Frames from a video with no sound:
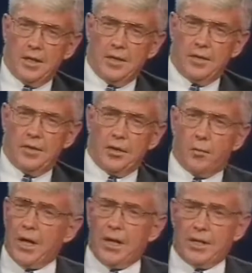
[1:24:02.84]
There
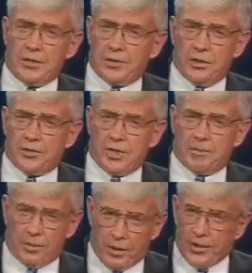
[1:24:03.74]
really is no
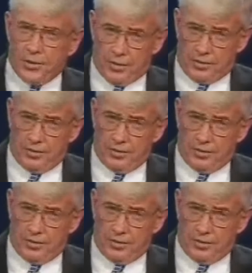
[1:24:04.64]
separation